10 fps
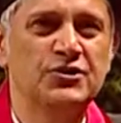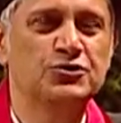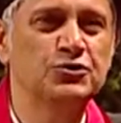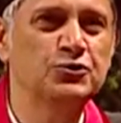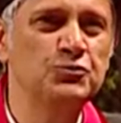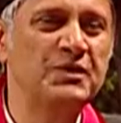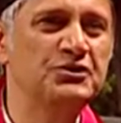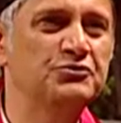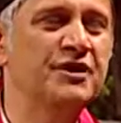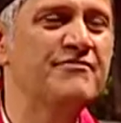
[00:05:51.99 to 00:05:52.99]
to
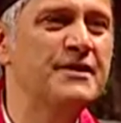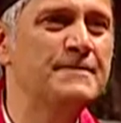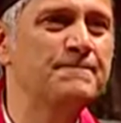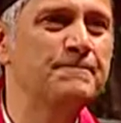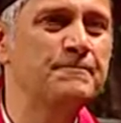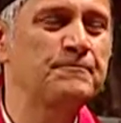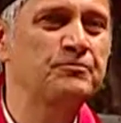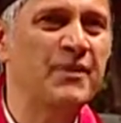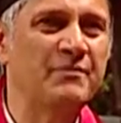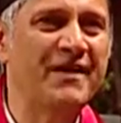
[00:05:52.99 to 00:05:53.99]
be driven
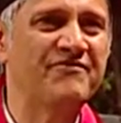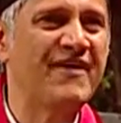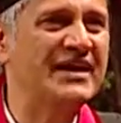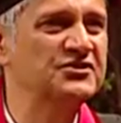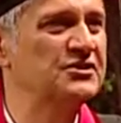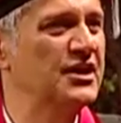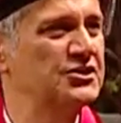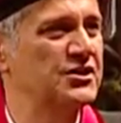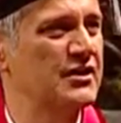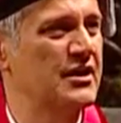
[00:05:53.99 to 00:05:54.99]
by
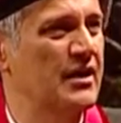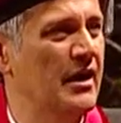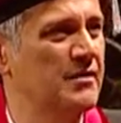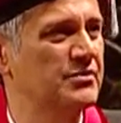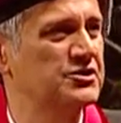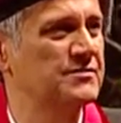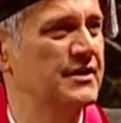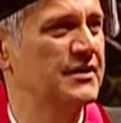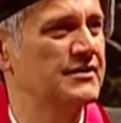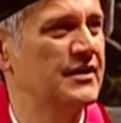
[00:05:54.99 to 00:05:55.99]
fascination and
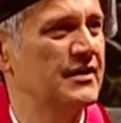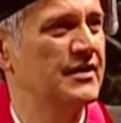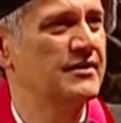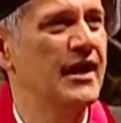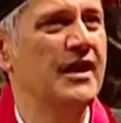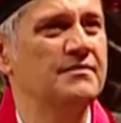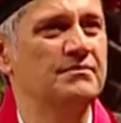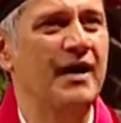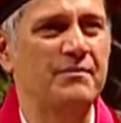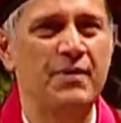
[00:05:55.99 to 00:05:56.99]
accomplishment, not
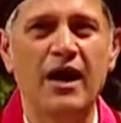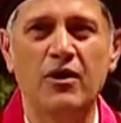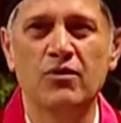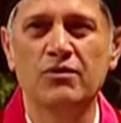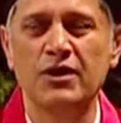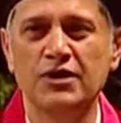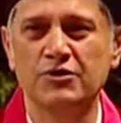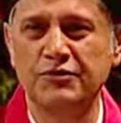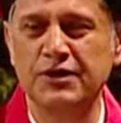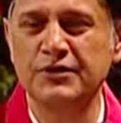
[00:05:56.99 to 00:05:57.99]
by power and
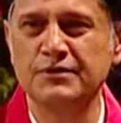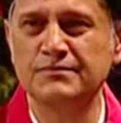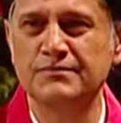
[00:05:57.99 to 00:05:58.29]
greed,